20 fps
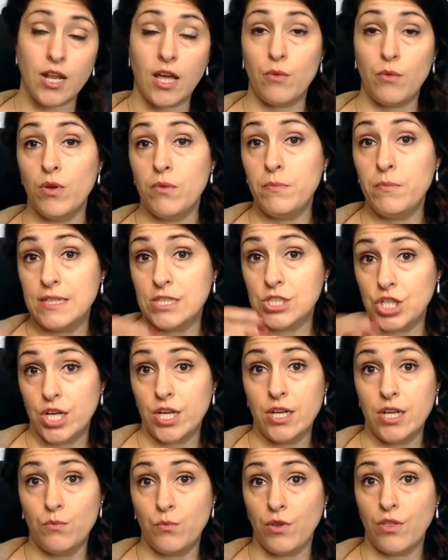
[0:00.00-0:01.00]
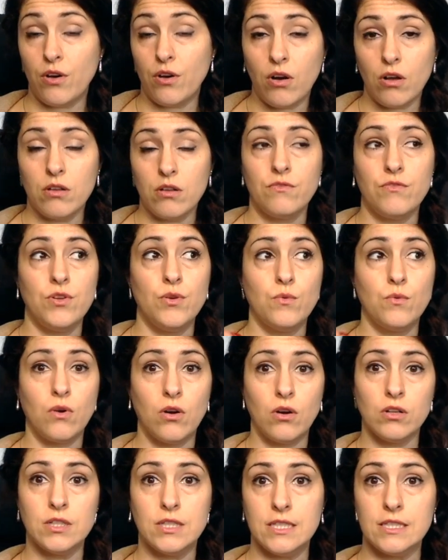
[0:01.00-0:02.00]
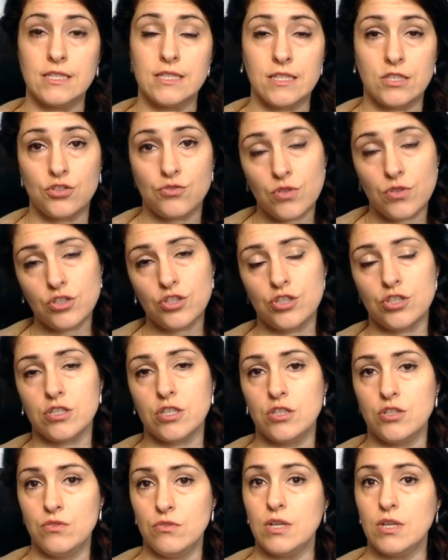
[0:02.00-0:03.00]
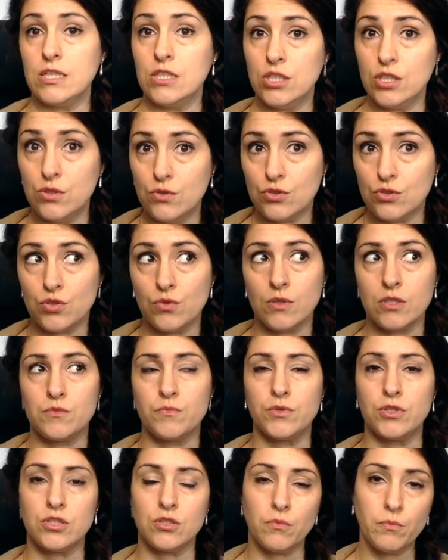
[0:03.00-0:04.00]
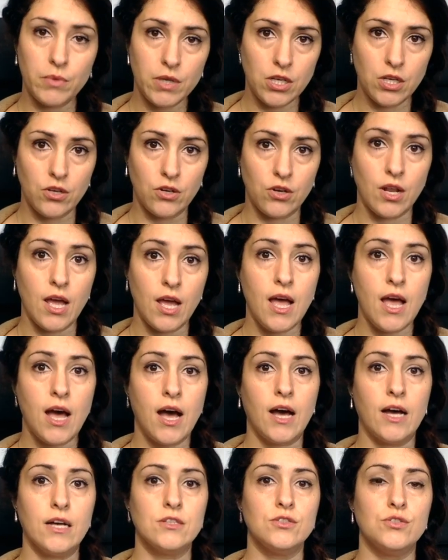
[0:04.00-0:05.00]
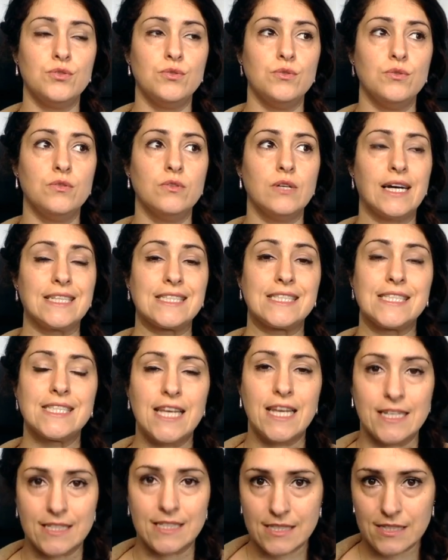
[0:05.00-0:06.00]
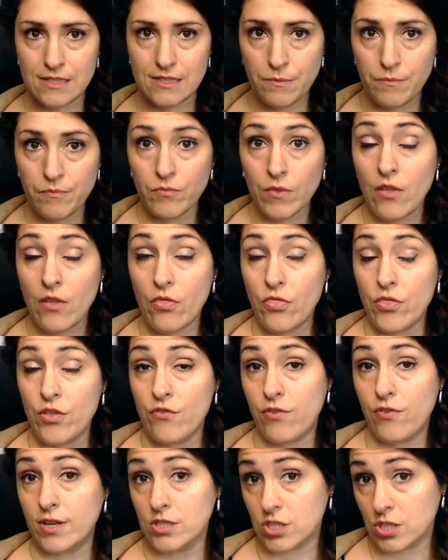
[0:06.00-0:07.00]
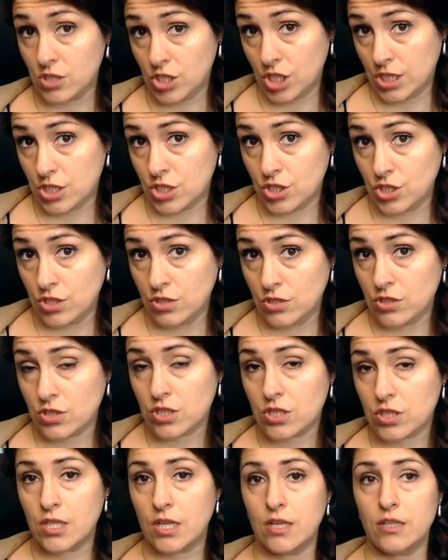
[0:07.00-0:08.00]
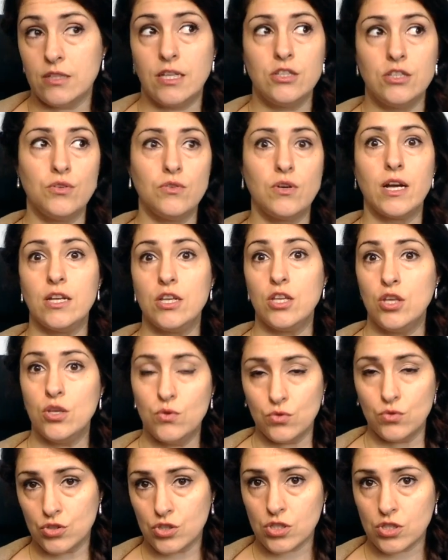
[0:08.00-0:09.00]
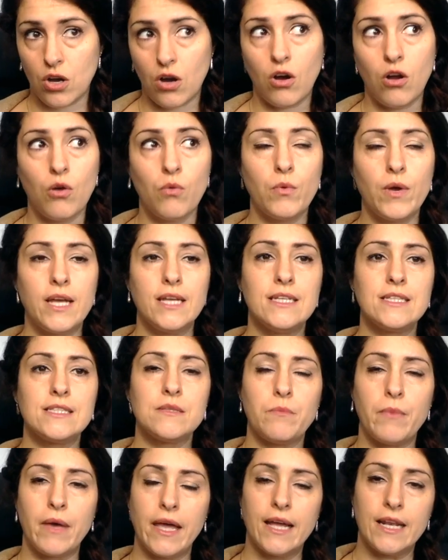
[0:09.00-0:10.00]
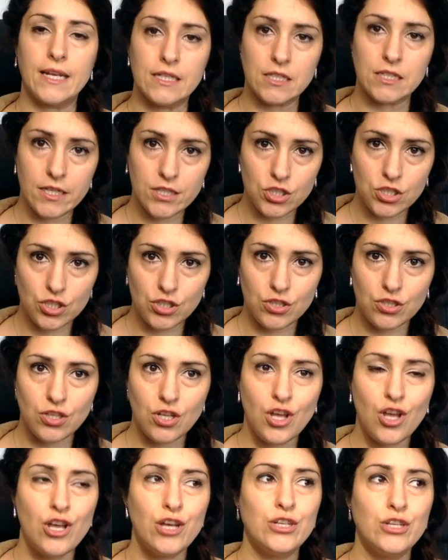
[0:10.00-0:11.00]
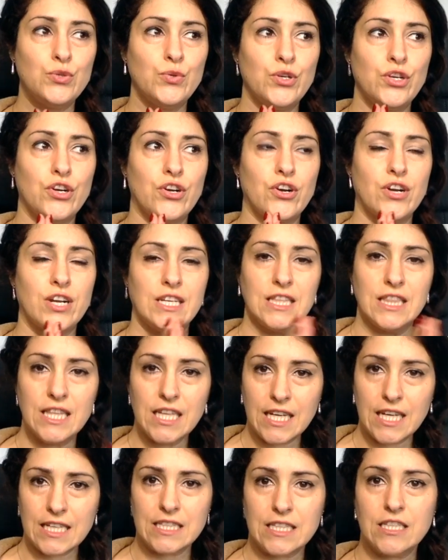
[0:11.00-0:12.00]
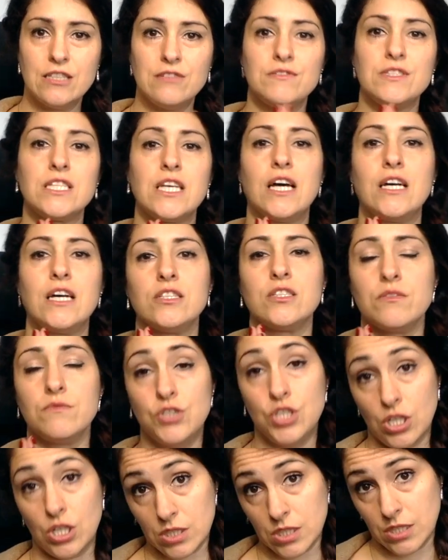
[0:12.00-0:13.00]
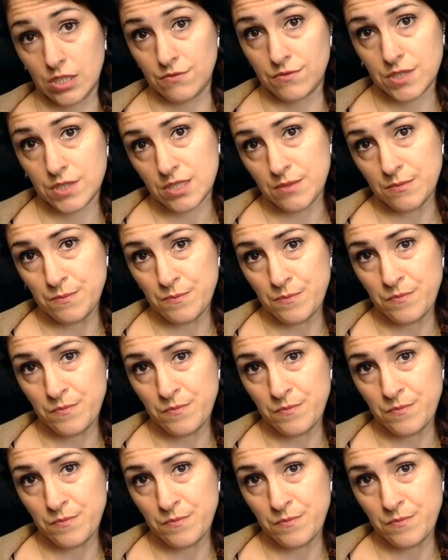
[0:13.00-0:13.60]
I will be sharing with all of you all these structures that you can use to express opinion and to assess different suggestions that you can use, always paying attention to your indicatives and subjunctives.